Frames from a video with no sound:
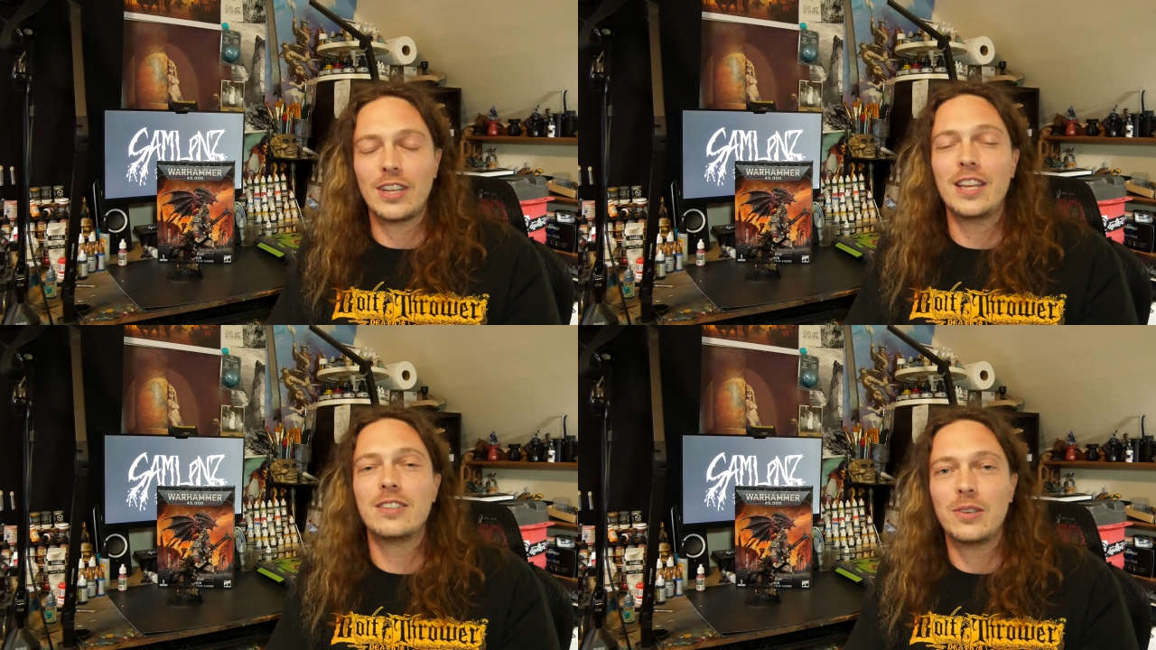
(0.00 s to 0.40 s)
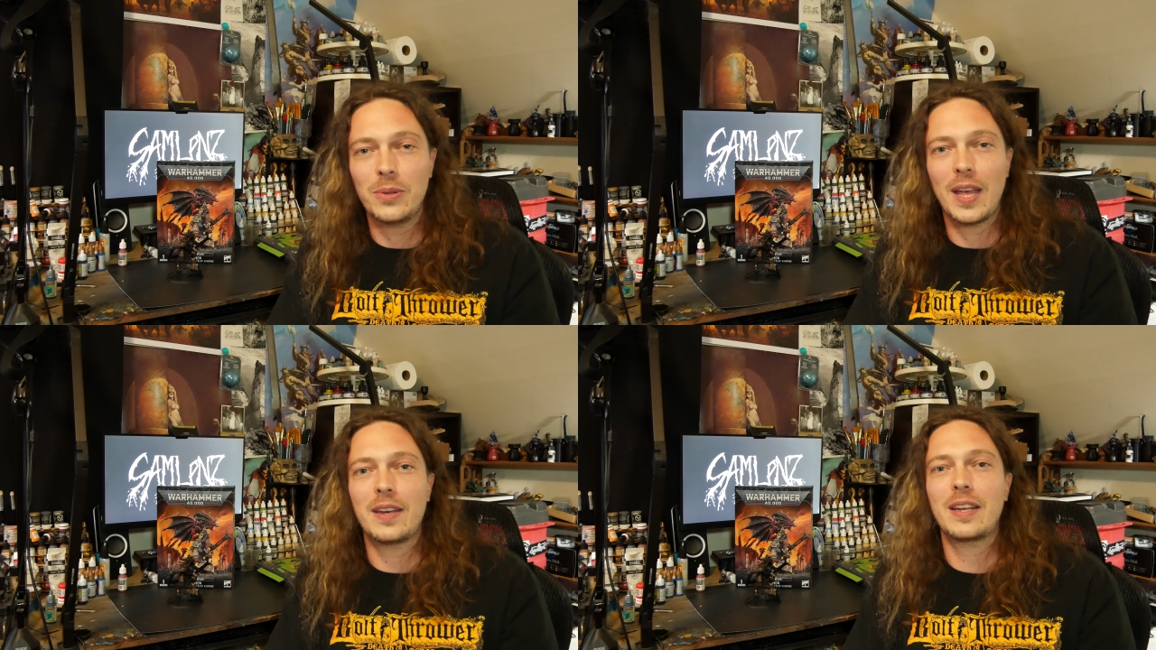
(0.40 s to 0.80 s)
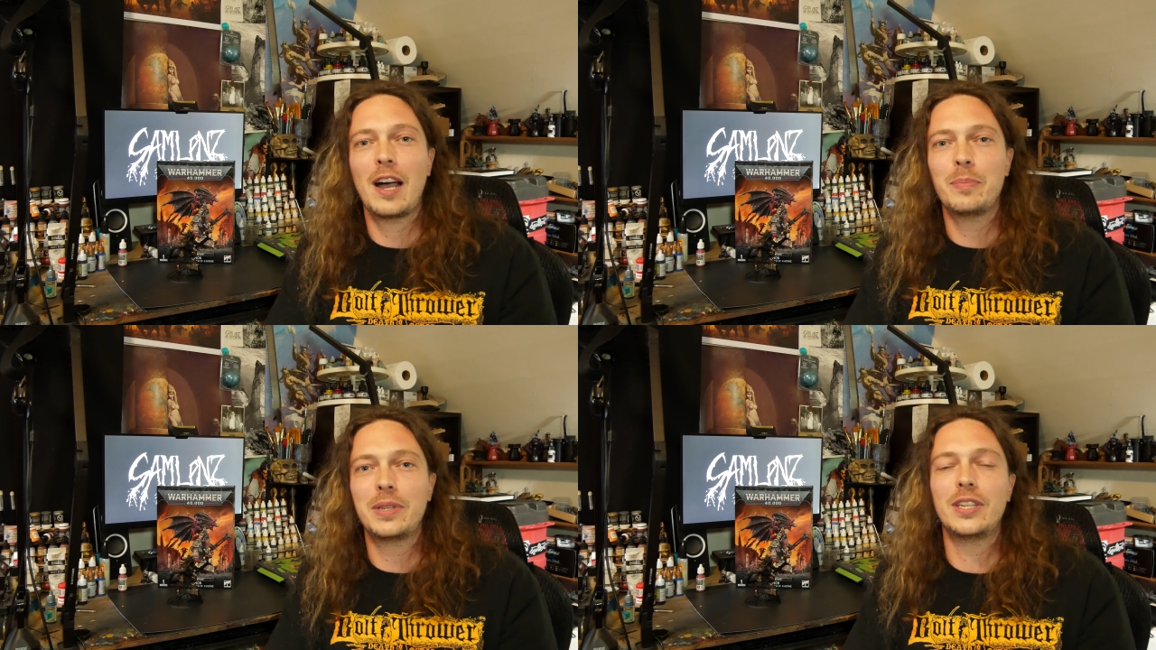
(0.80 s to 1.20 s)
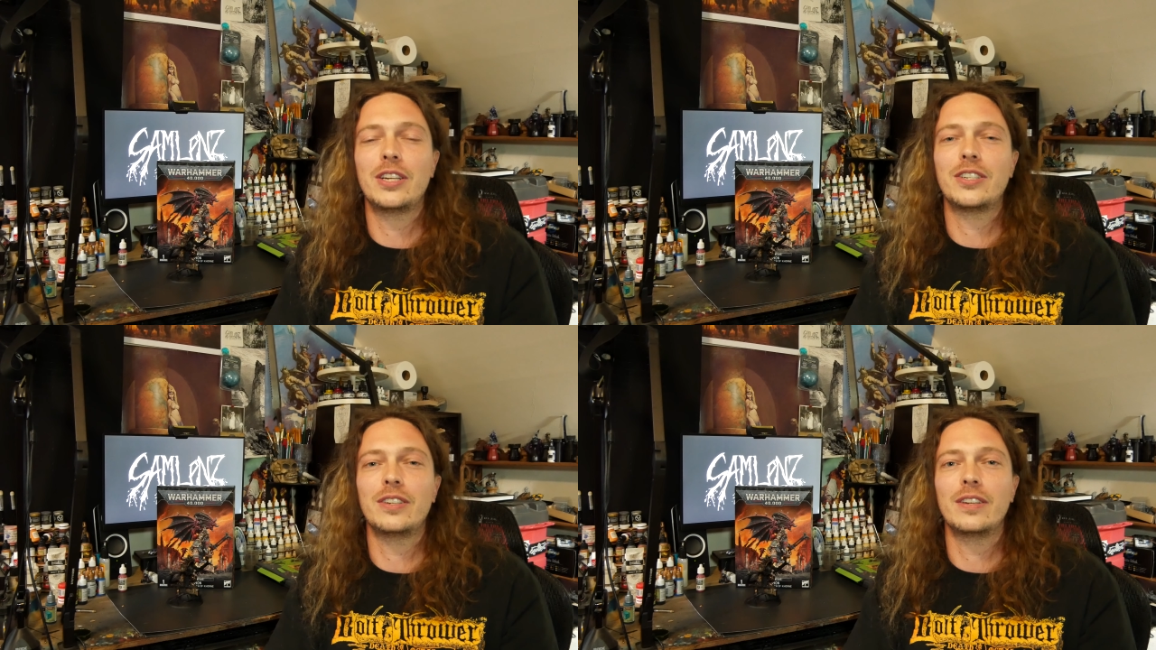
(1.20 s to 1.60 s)
into that
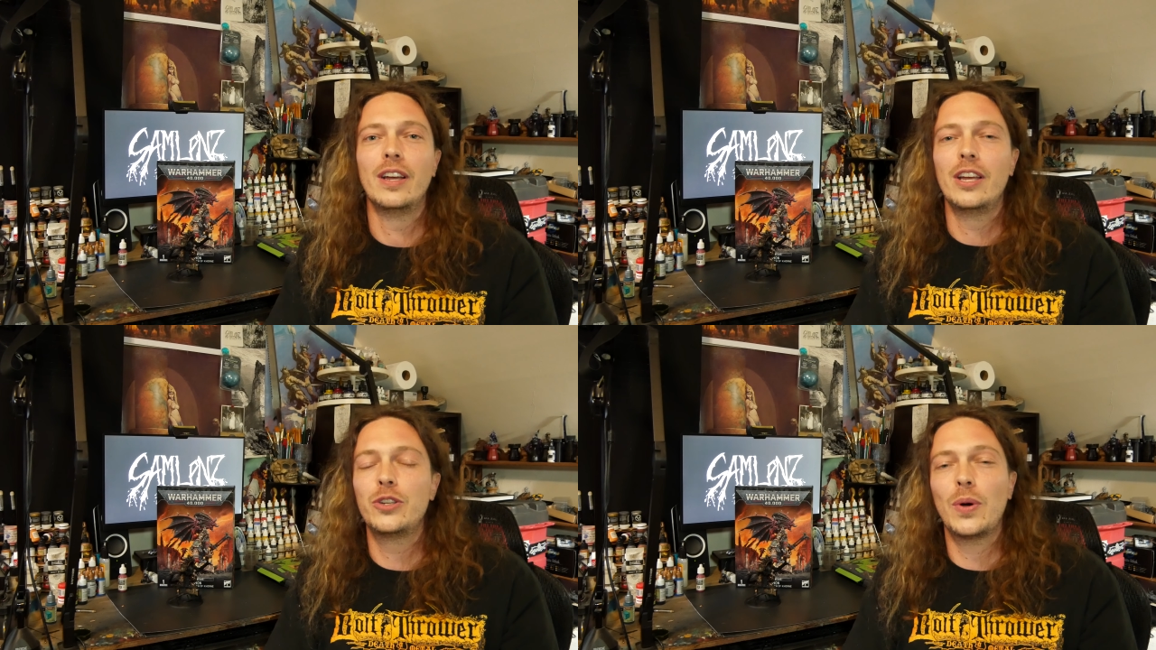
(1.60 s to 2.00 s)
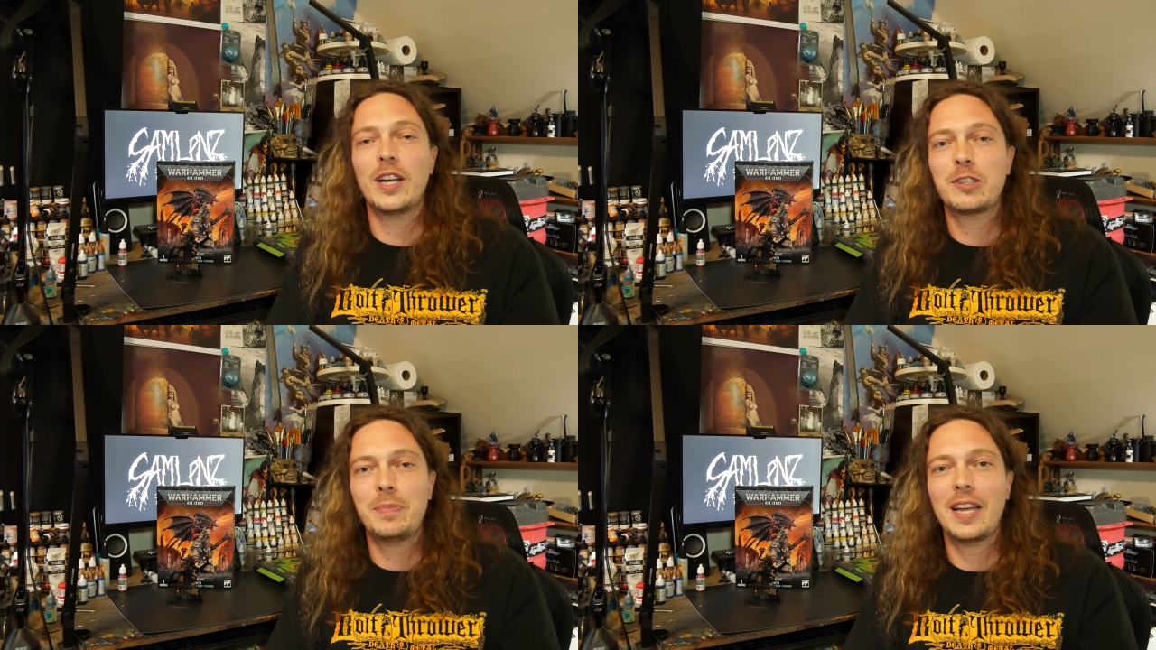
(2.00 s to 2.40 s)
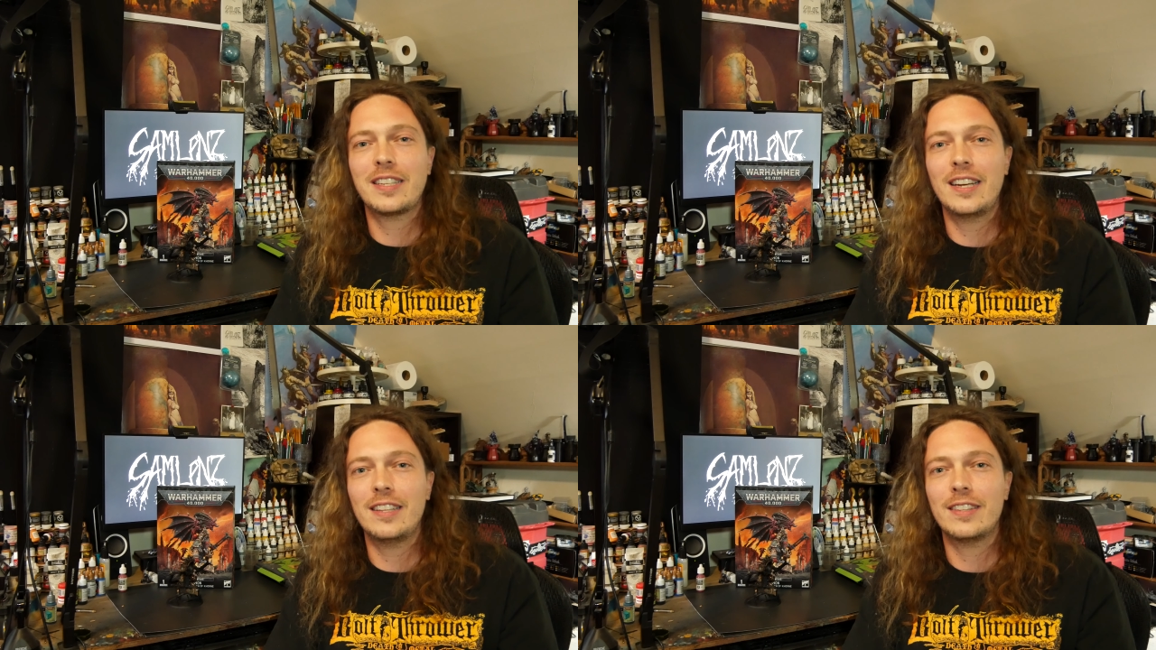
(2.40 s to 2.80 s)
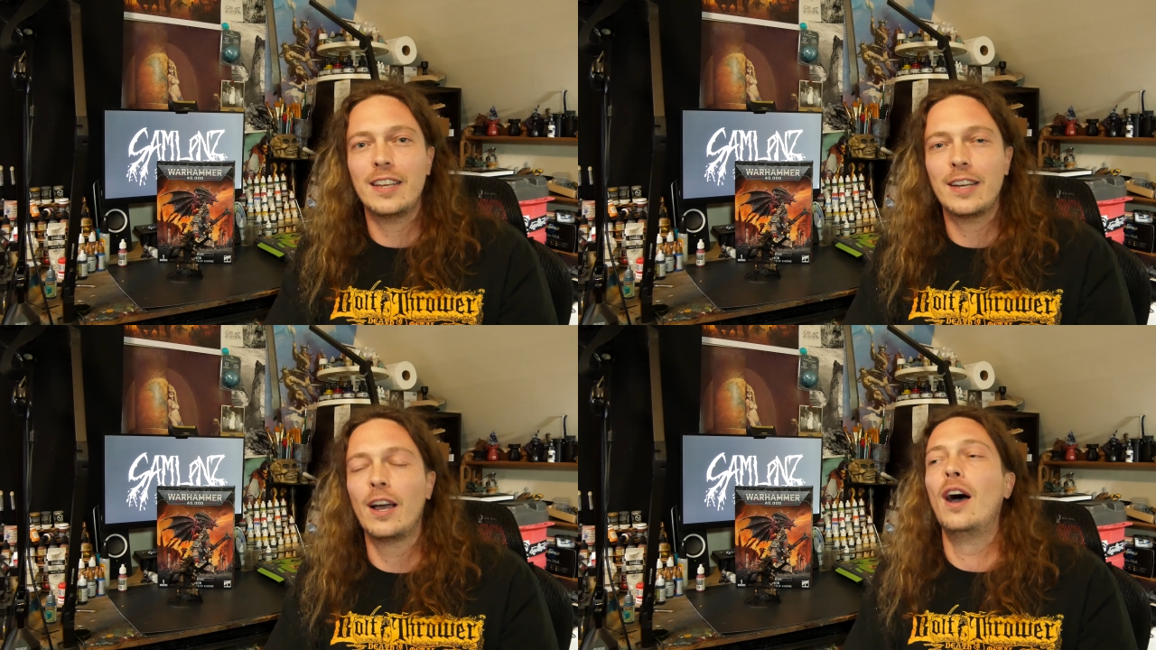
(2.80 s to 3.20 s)
competition. Do I expect
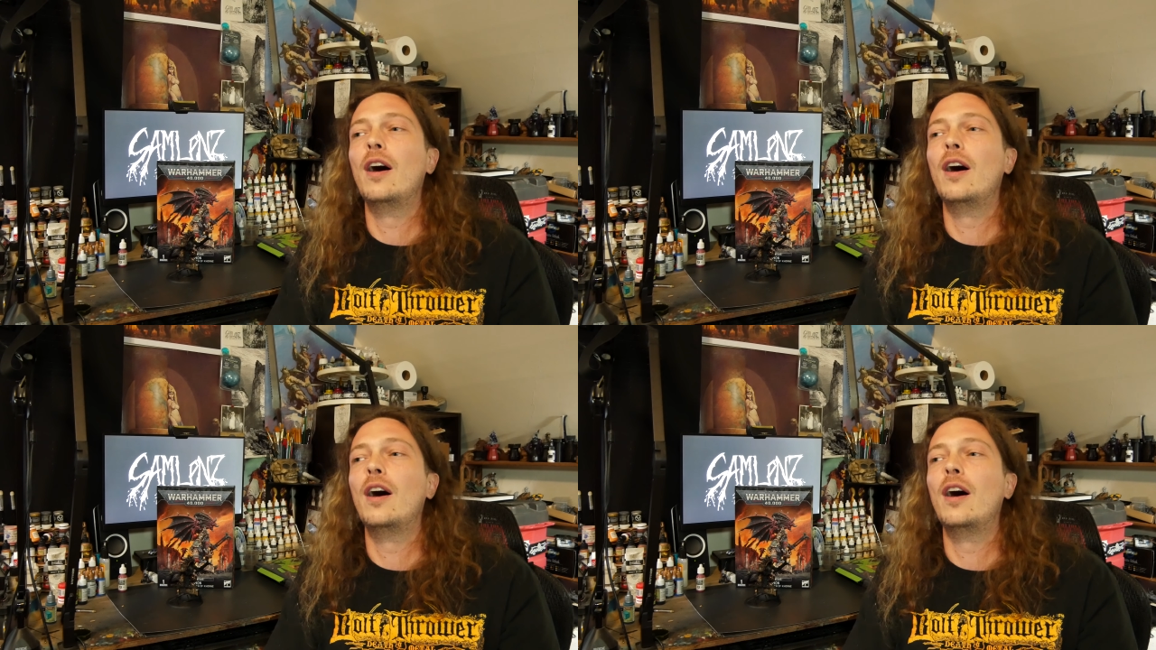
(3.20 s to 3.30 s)
anything?